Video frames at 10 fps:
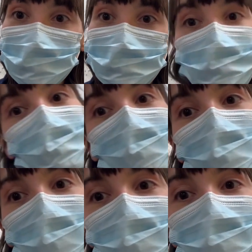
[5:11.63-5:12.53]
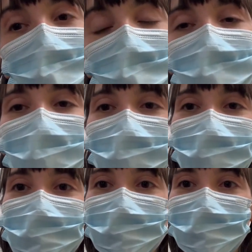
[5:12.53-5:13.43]
It's really, really quick.
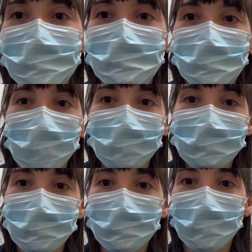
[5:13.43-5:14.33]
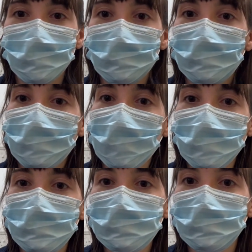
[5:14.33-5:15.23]
And it gives you an idea of kind of
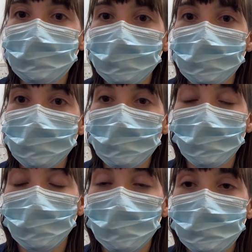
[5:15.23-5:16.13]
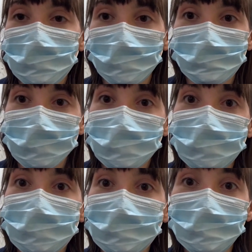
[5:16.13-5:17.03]
how somebody or how a child is